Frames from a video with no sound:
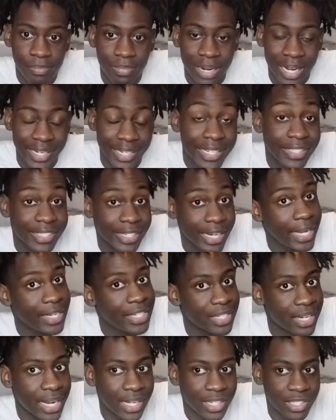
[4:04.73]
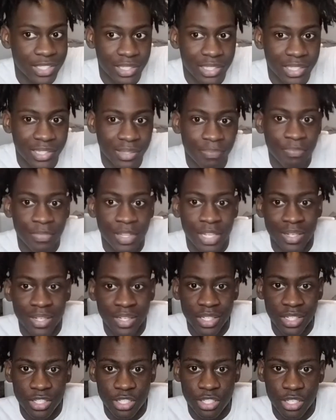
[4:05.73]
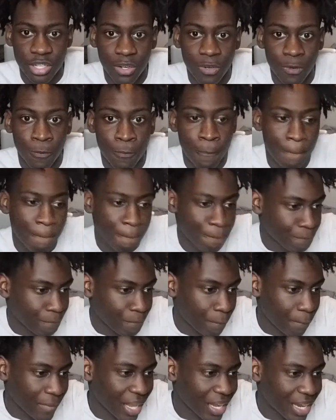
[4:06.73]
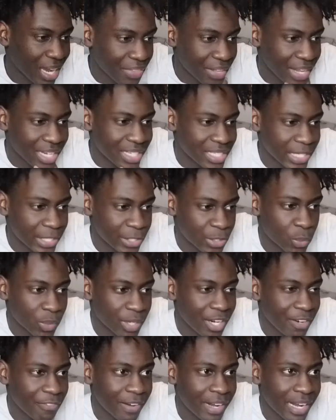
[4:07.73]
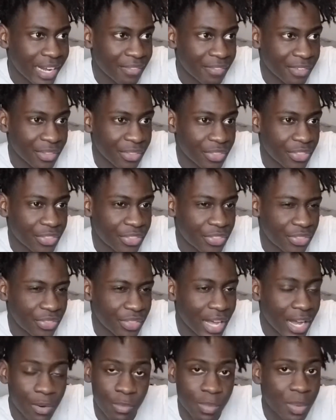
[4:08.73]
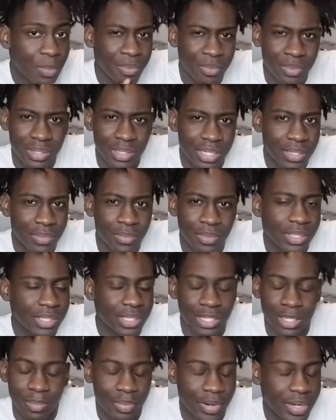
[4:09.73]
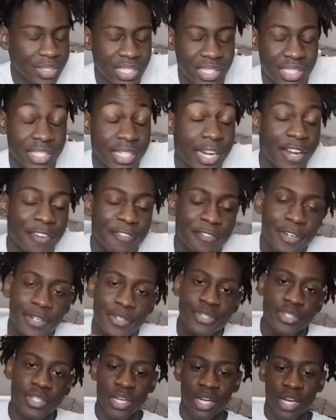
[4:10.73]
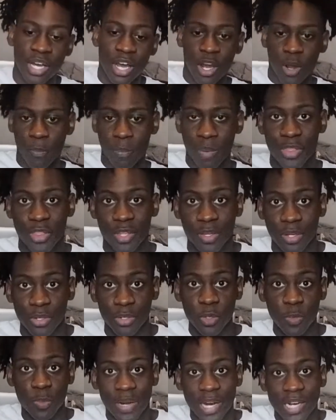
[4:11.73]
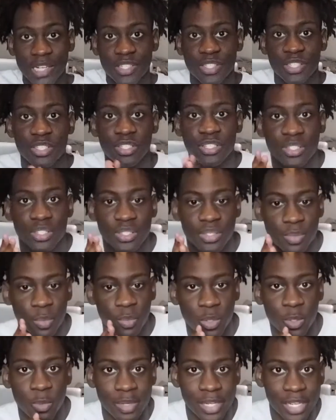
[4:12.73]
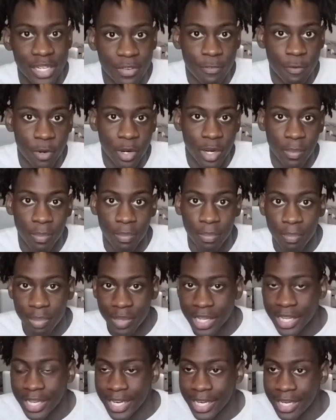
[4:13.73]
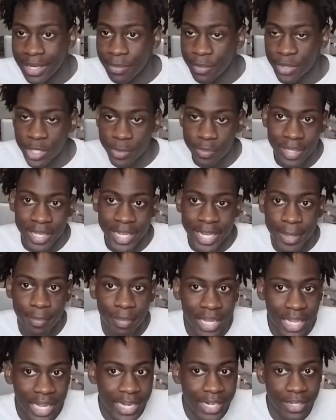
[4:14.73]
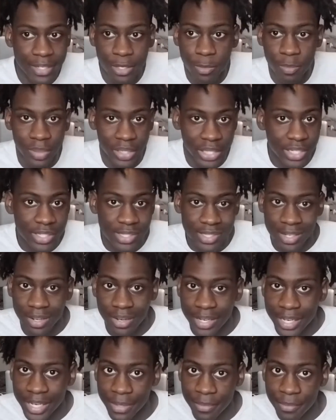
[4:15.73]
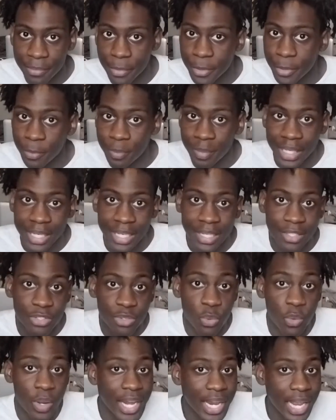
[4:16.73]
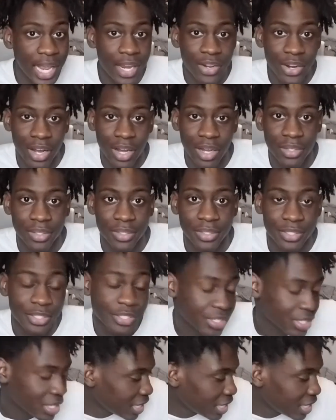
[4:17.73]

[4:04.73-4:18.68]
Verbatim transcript: I did change it actually. So I think I said 25 and I don't remember what, what um, price I said at first. But the new prices will be for a plain, with the plain black, no bleach on it, will be $28.